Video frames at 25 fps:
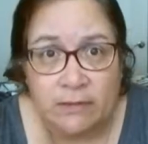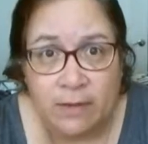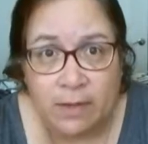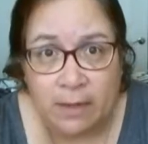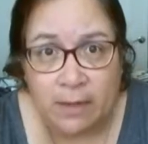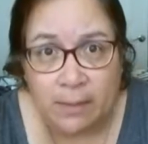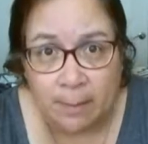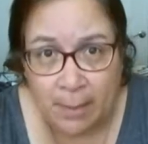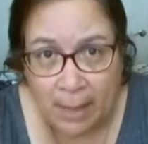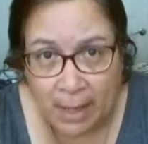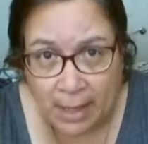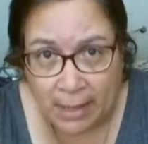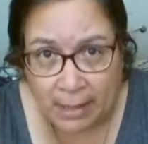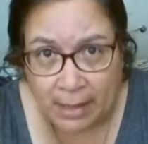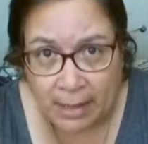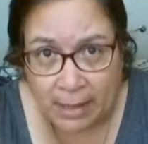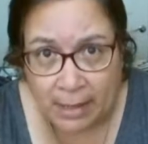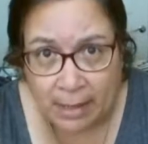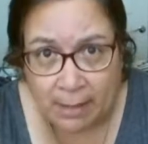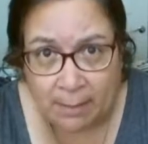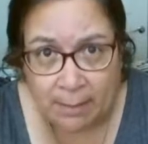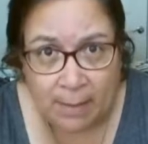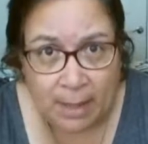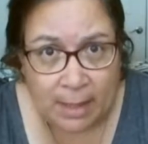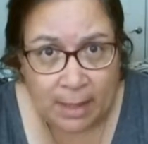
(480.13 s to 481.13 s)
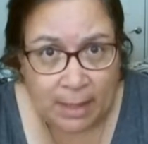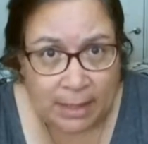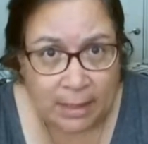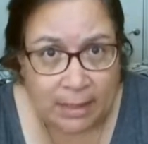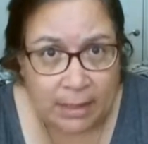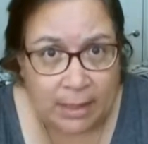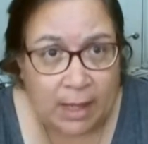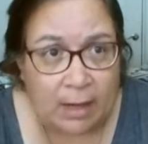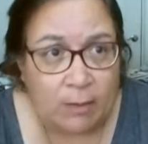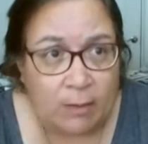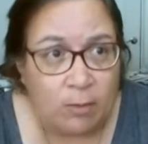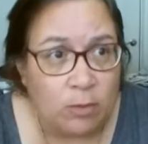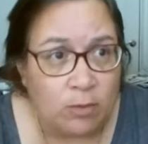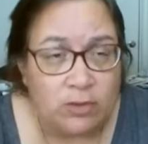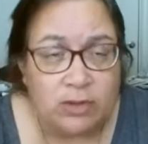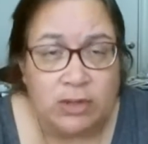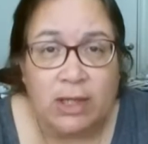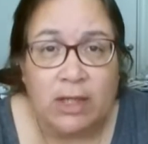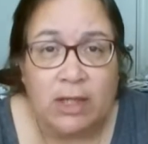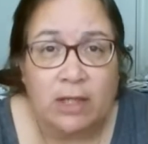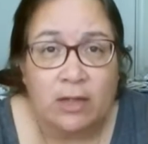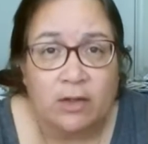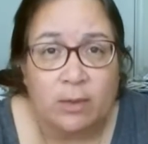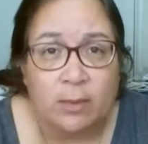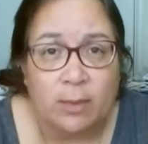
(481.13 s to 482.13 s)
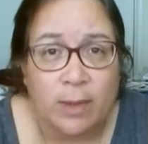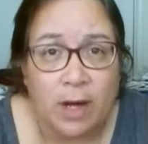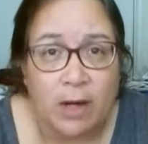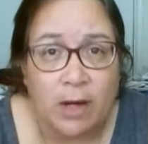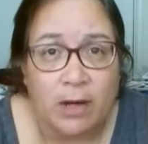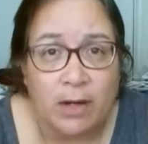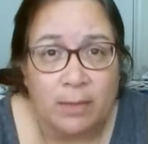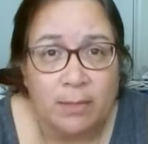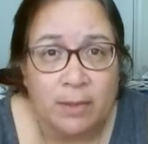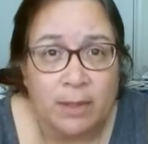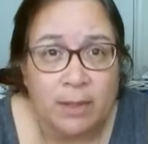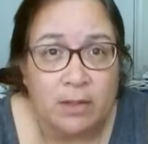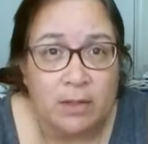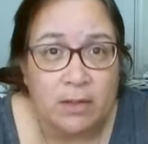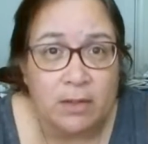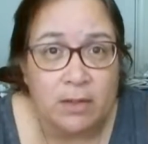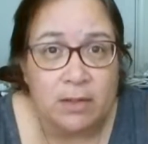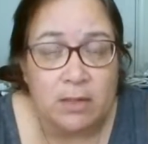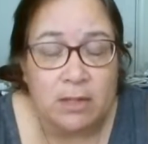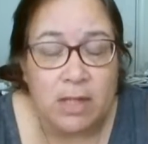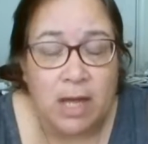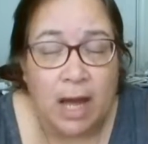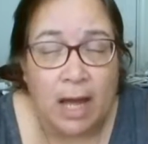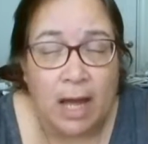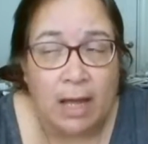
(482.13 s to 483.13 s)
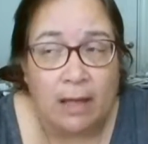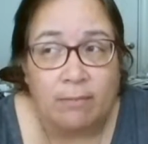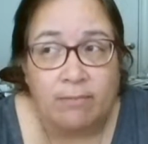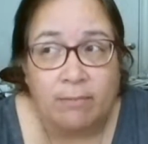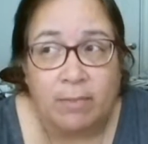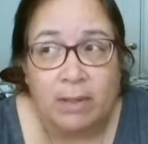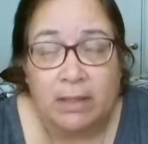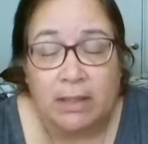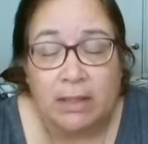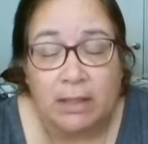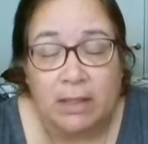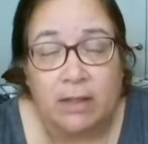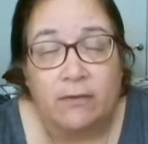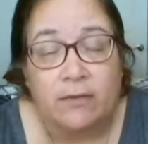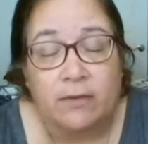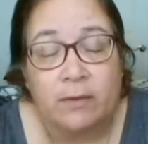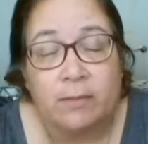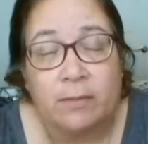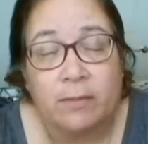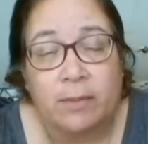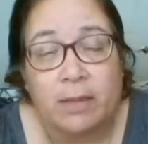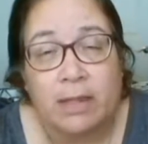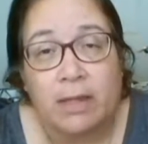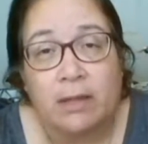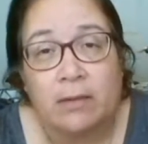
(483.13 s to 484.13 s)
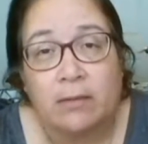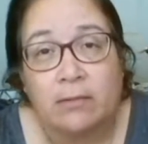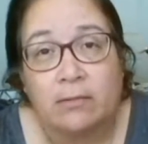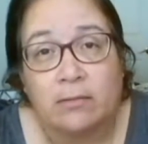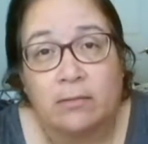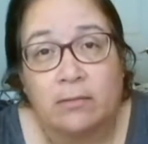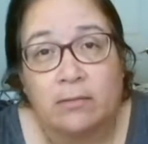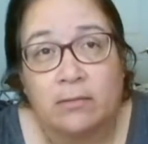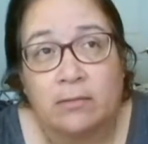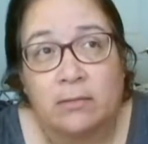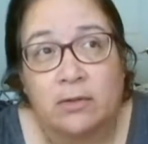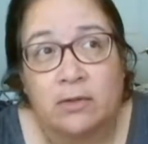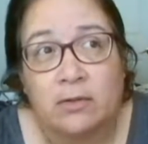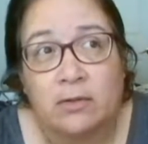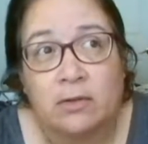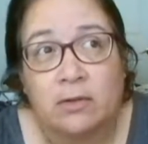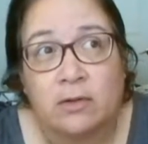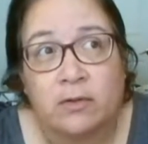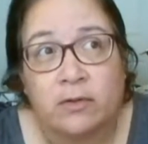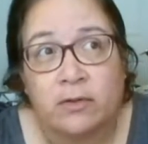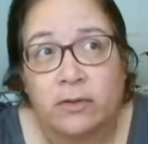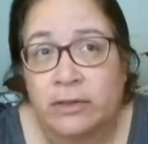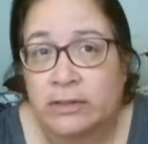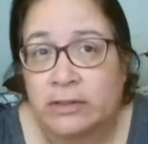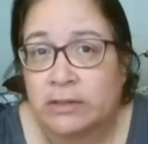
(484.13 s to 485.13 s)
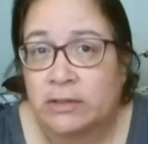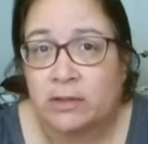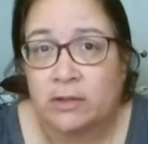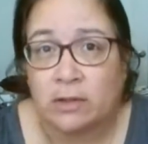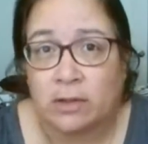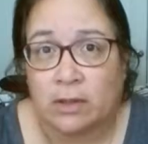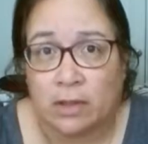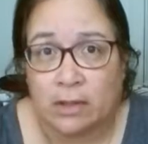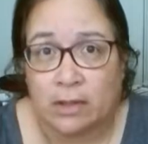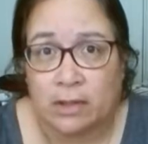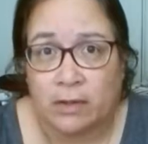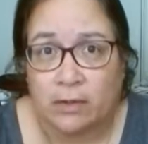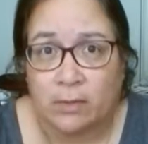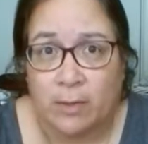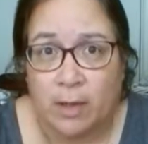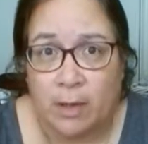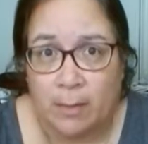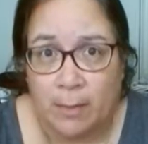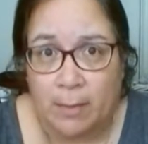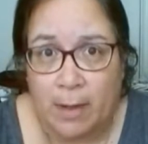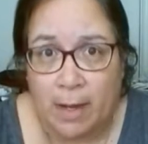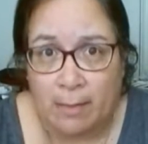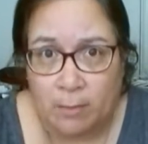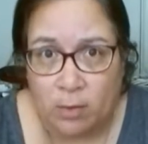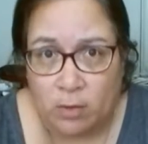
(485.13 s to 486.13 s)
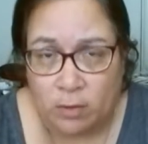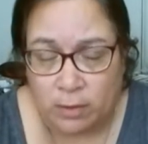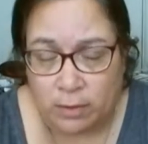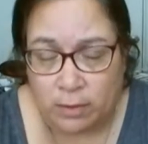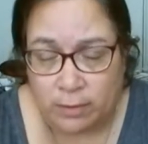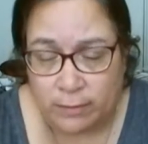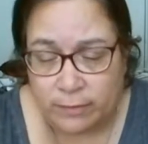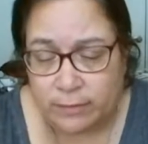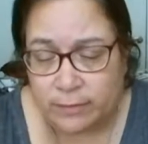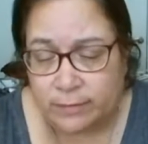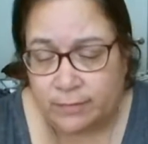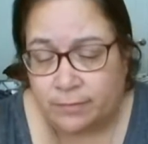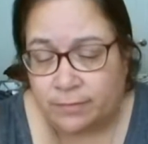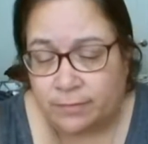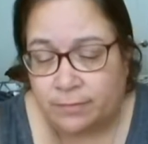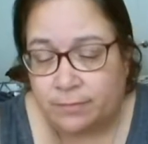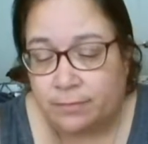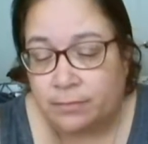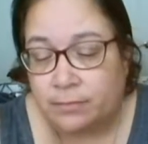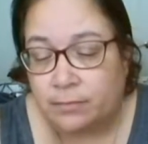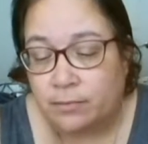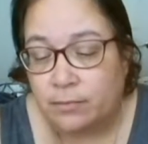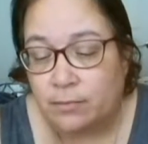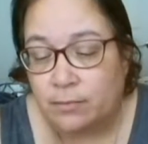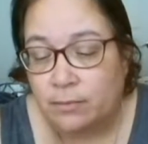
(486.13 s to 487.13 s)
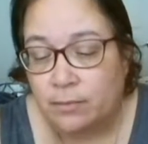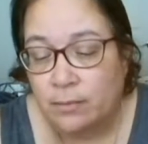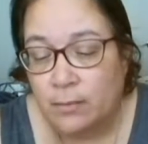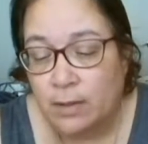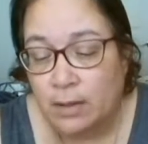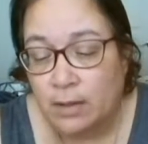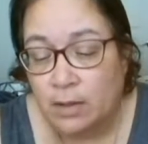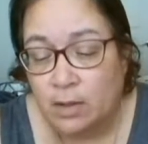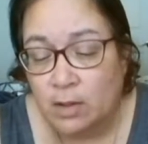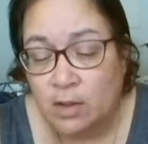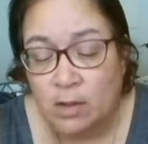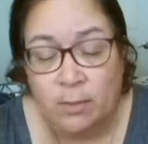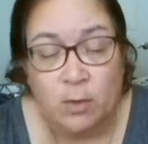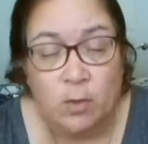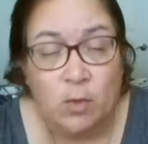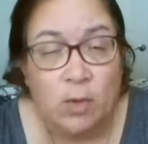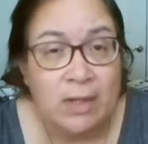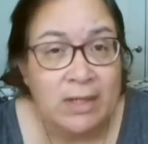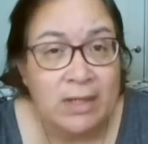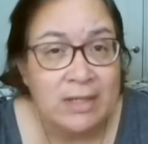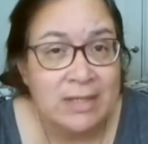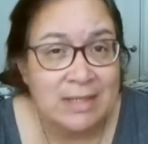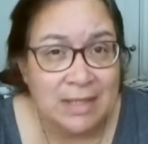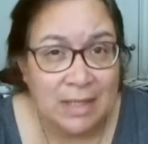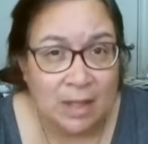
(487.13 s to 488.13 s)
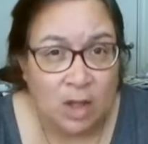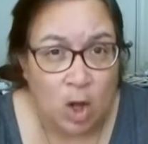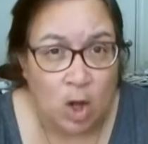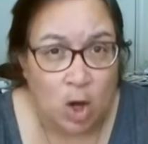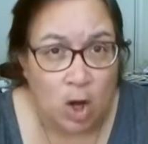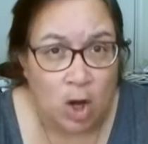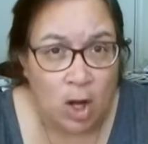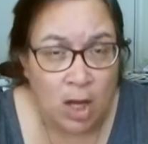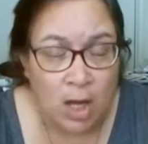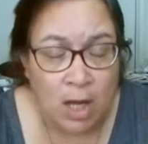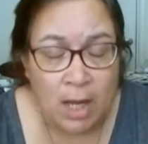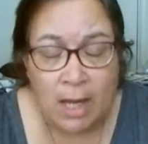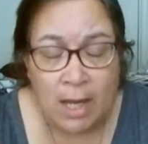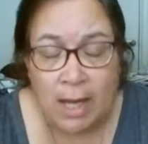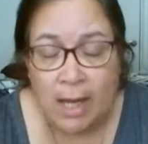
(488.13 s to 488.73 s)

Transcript: even a penny I'm making, I will tell you about it, because I believe in being crystal clear about my motives. Number one is the law.